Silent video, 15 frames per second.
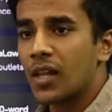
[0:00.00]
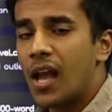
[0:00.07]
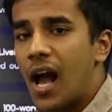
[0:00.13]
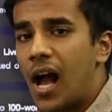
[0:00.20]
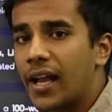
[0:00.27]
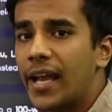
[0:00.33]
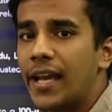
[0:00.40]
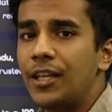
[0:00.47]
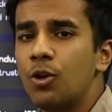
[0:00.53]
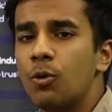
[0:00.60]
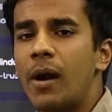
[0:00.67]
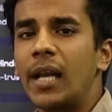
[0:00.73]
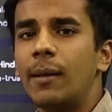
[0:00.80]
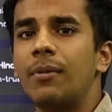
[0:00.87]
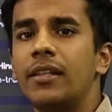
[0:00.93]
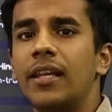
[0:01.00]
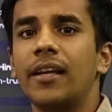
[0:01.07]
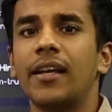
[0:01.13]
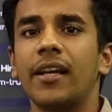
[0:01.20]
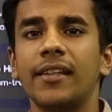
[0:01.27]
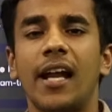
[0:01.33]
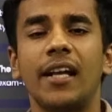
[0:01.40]
Again, you might be
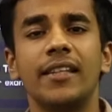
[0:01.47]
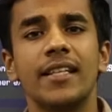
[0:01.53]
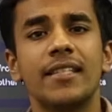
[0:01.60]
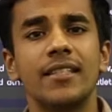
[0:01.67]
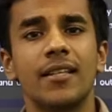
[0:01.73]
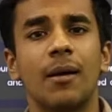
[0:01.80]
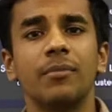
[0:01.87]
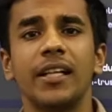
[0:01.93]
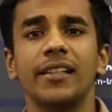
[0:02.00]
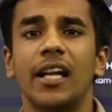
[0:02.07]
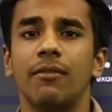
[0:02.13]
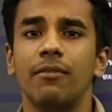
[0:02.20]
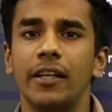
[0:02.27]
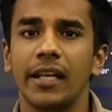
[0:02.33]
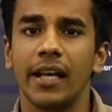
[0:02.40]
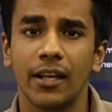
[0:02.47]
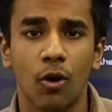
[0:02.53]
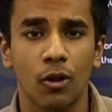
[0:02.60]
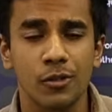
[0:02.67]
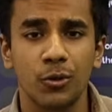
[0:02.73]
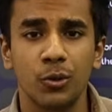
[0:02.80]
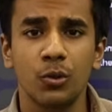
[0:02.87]
thinking that this is something that we can
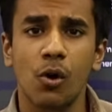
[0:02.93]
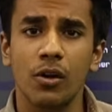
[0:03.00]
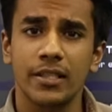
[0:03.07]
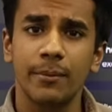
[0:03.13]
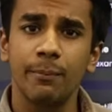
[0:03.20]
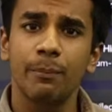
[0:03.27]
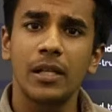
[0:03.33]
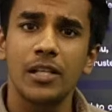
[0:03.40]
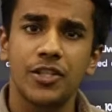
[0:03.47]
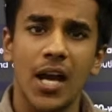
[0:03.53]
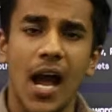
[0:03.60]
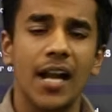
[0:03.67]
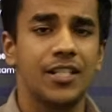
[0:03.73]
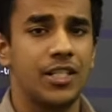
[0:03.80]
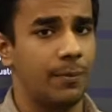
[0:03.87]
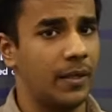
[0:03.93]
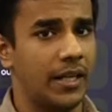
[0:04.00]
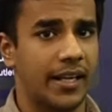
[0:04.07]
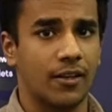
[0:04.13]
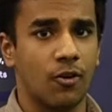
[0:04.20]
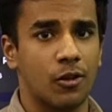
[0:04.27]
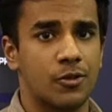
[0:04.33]
also do, or simple chat GPT
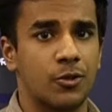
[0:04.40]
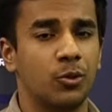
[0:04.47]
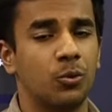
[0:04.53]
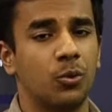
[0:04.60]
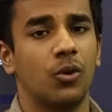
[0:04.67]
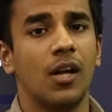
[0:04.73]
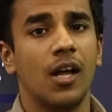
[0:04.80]
can also do.